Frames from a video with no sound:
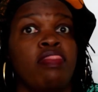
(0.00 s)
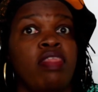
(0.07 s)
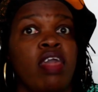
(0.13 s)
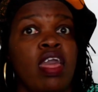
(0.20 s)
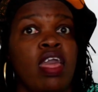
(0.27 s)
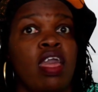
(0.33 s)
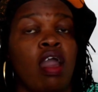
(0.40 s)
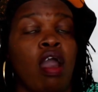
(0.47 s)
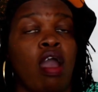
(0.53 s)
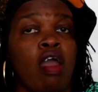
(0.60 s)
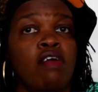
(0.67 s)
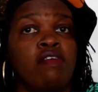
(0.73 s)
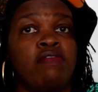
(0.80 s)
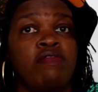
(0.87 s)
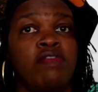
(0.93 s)
they
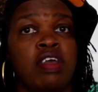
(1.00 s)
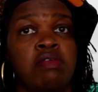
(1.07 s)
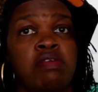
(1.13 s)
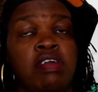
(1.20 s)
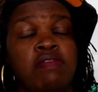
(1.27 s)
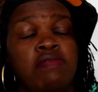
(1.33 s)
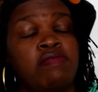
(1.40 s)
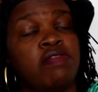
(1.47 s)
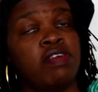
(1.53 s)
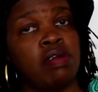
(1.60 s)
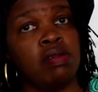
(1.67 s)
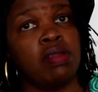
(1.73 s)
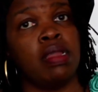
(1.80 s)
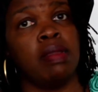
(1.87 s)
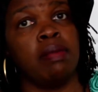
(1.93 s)
are very,
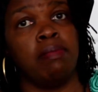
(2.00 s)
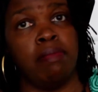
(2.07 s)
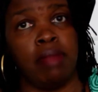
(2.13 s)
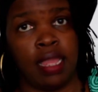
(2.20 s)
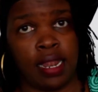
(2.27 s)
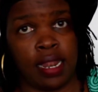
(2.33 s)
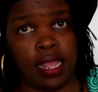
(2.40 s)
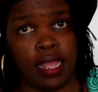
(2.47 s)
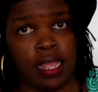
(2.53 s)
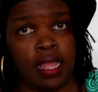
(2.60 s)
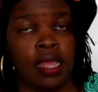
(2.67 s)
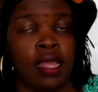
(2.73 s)
very many.